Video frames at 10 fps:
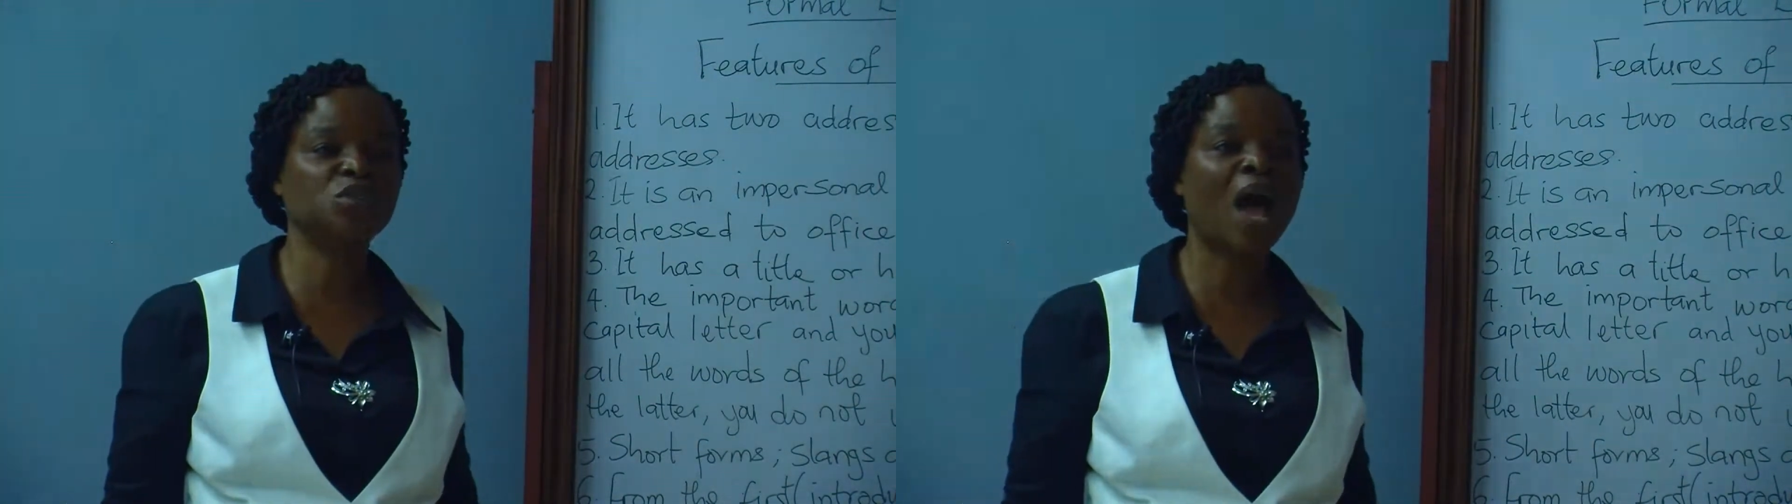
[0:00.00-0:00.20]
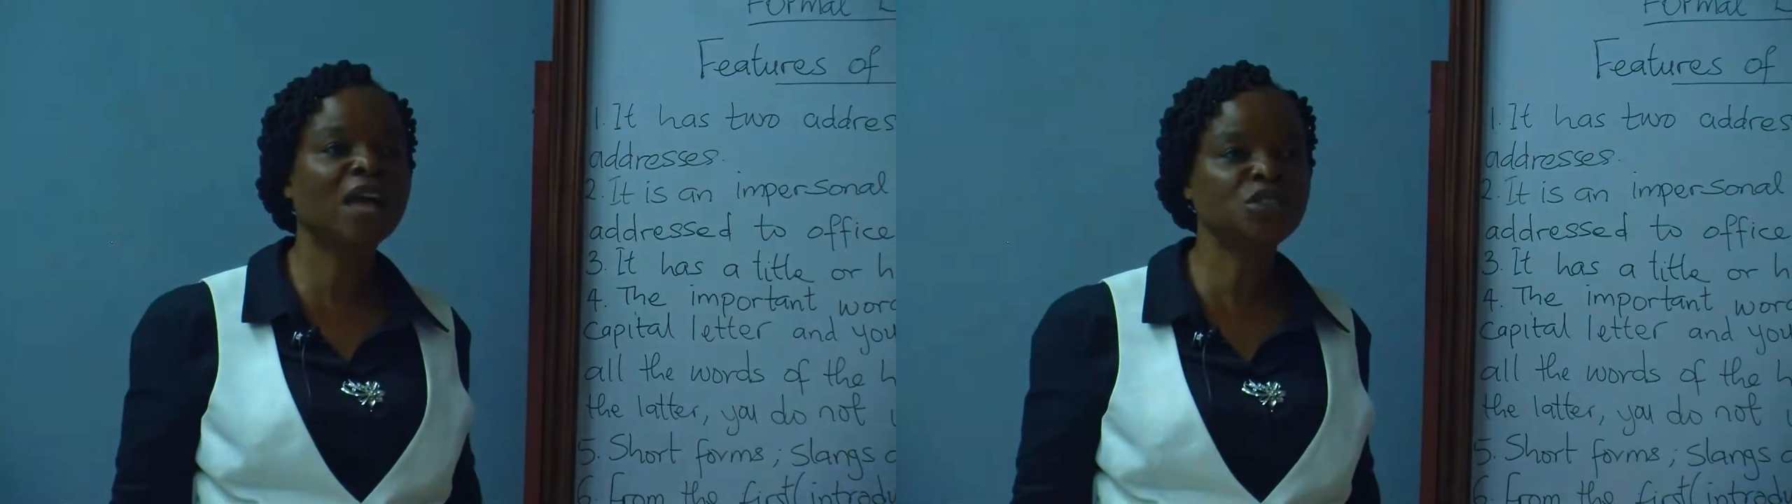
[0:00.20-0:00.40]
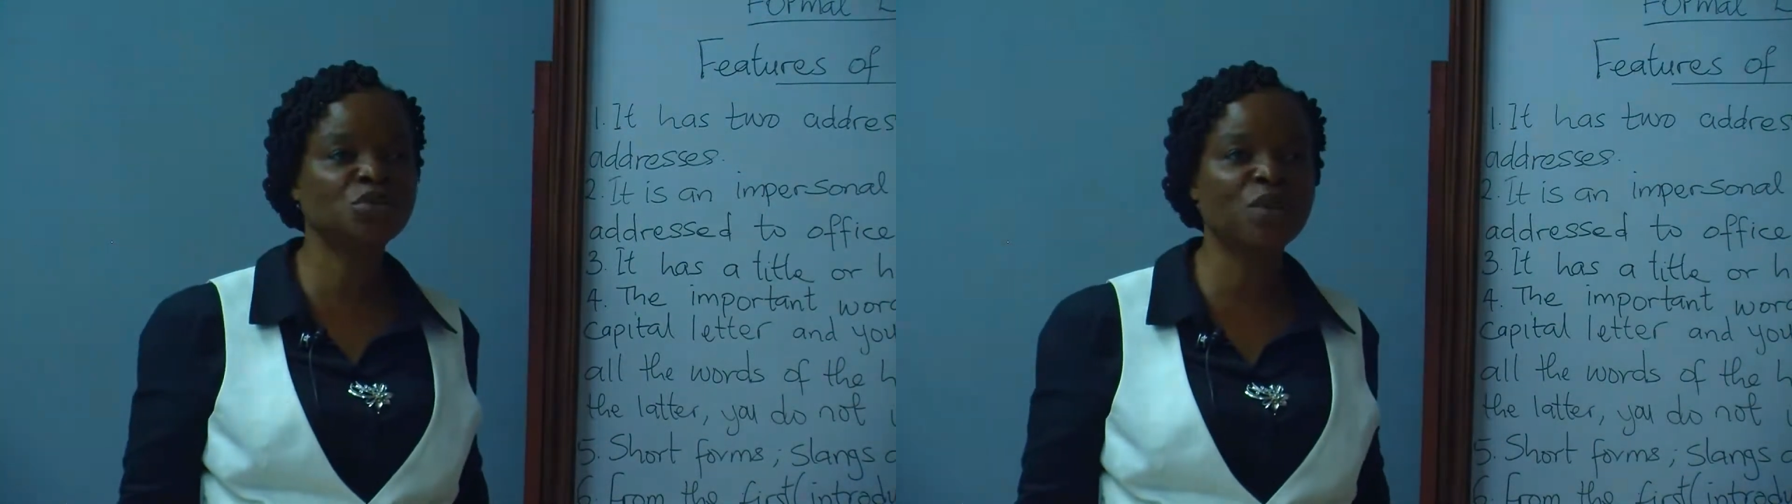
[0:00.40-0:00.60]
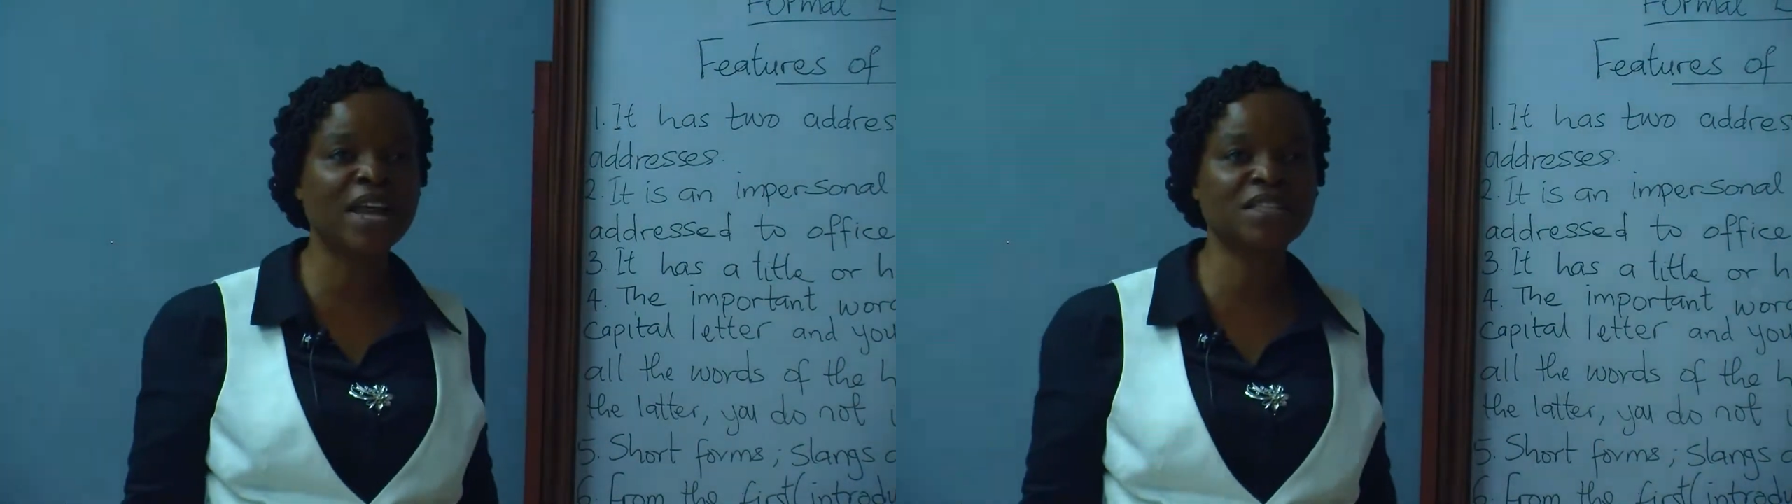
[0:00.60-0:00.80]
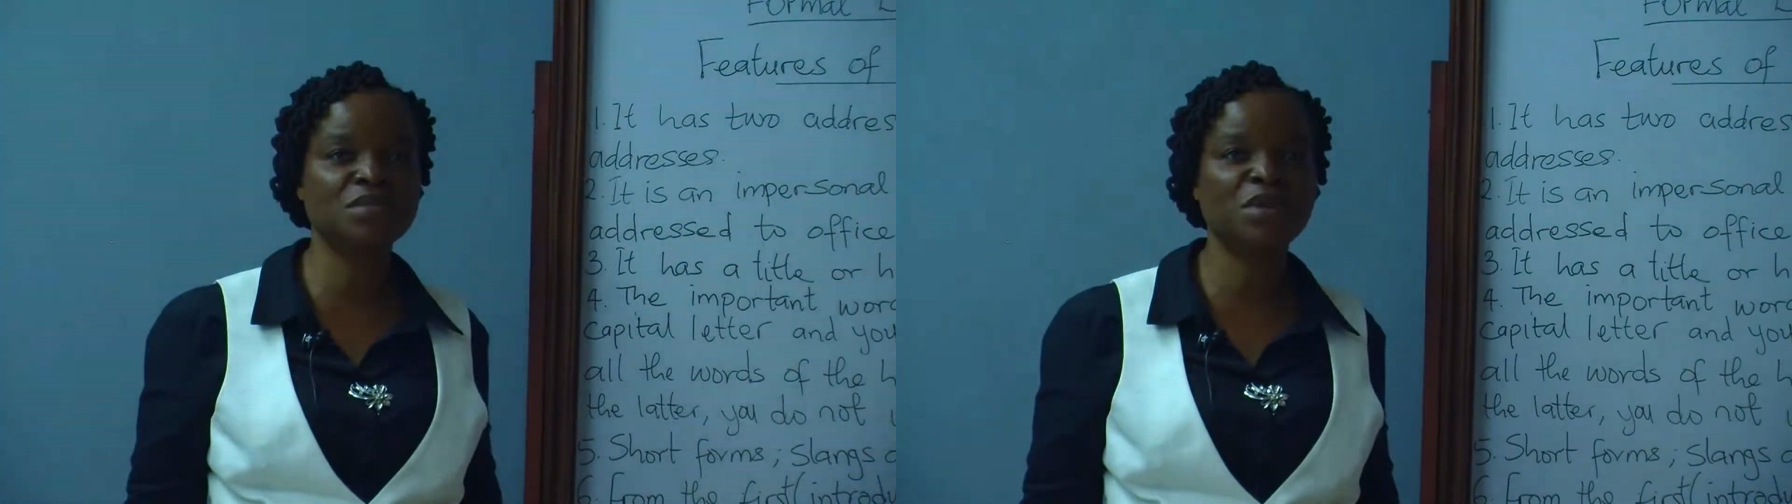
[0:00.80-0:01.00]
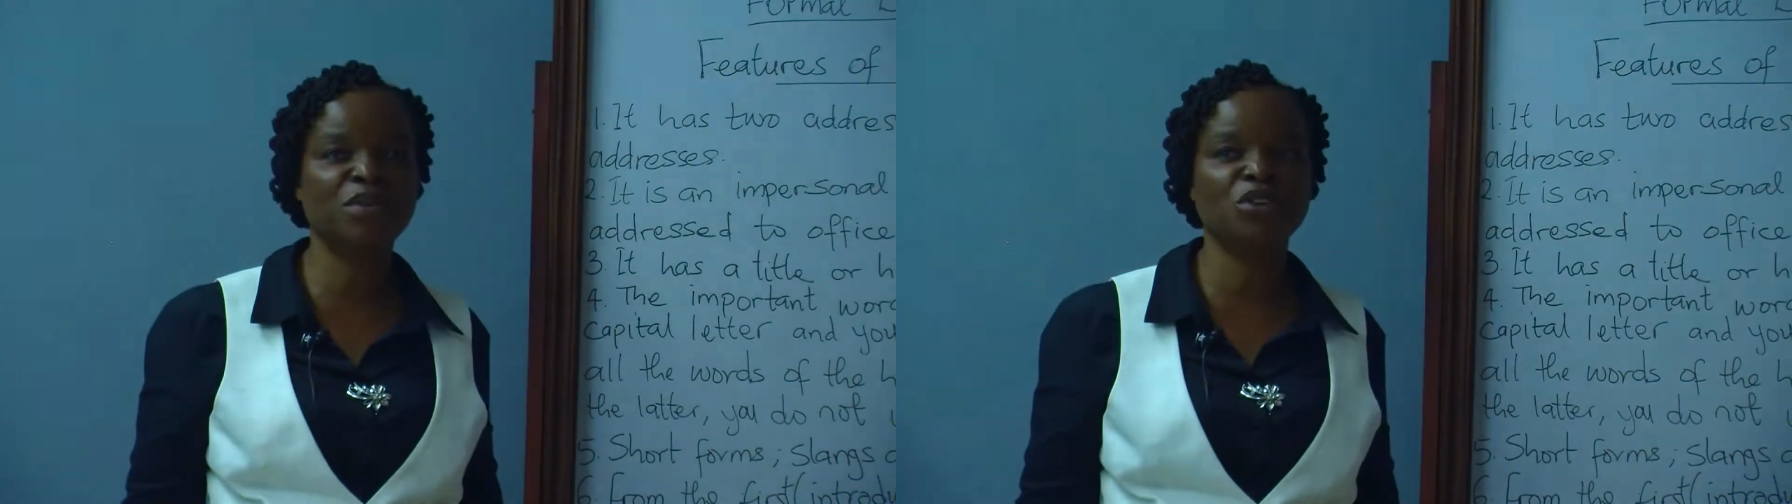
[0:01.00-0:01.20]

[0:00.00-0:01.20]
you're asked to write maybe